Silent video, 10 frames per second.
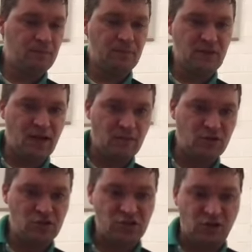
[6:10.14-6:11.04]
Now I'm going
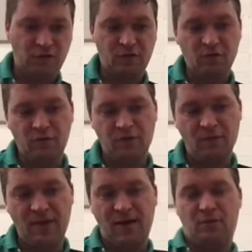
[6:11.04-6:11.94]
to shift from
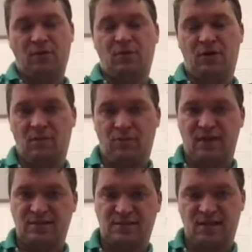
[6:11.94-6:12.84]
that one. I'm going to keep
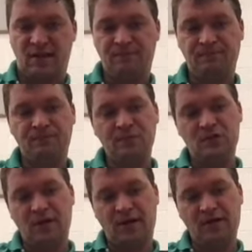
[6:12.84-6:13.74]
practicing that
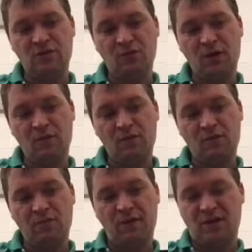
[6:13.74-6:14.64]
so I can do it
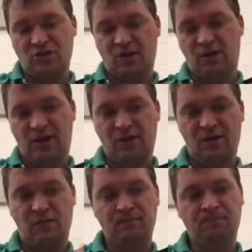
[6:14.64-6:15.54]
with what I shake my hand on.
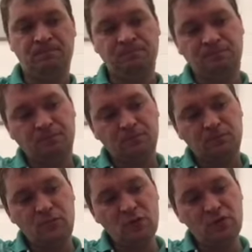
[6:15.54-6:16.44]

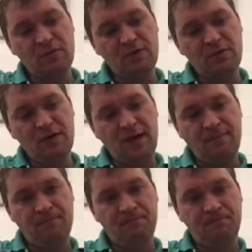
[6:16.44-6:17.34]
So let me do it again.
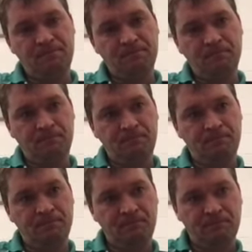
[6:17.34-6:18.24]

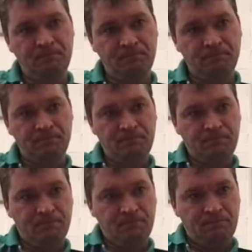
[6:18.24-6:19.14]

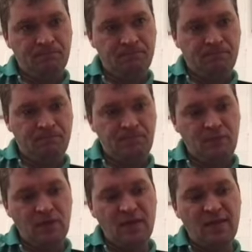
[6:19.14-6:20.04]

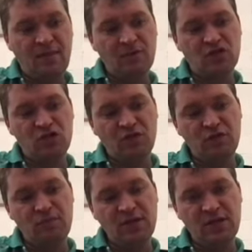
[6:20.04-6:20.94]
And now I'm going to shift
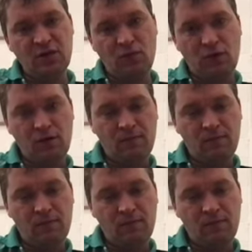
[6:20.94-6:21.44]
to my D chord.